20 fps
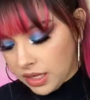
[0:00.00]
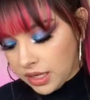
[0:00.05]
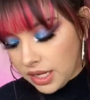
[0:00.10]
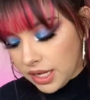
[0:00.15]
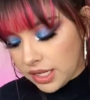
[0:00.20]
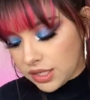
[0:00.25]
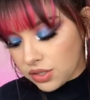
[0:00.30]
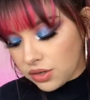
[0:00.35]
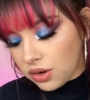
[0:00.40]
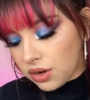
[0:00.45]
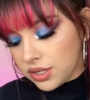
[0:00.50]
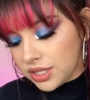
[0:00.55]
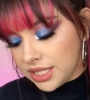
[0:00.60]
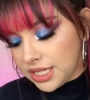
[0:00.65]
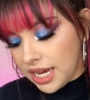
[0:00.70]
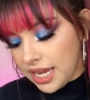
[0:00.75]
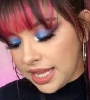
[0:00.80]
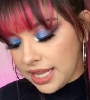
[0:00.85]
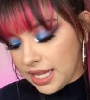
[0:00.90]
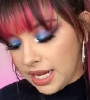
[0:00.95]
It's called
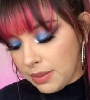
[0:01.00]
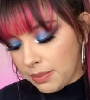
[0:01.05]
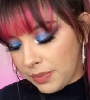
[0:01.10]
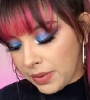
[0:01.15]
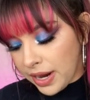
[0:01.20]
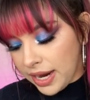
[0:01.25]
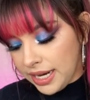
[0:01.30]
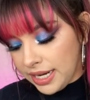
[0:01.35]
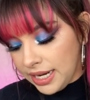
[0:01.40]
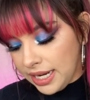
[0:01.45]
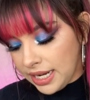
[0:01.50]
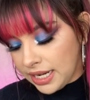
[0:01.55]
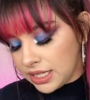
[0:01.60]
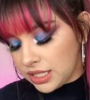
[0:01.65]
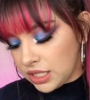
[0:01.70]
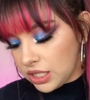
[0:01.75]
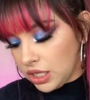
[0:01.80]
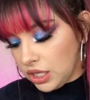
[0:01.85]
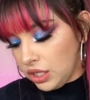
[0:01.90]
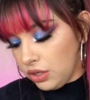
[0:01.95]
Daily Brightening
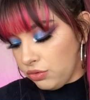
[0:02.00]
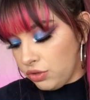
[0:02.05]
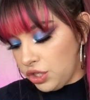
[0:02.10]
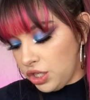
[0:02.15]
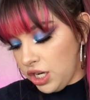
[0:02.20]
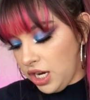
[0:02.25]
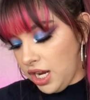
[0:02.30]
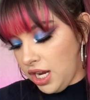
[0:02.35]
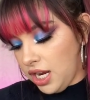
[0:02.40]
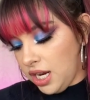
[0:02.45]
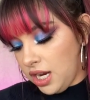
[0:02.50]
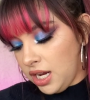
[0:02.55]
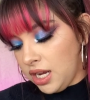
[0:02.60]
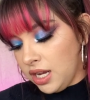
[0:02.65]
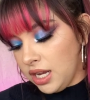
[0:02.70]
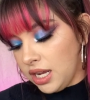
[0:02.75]
Solution.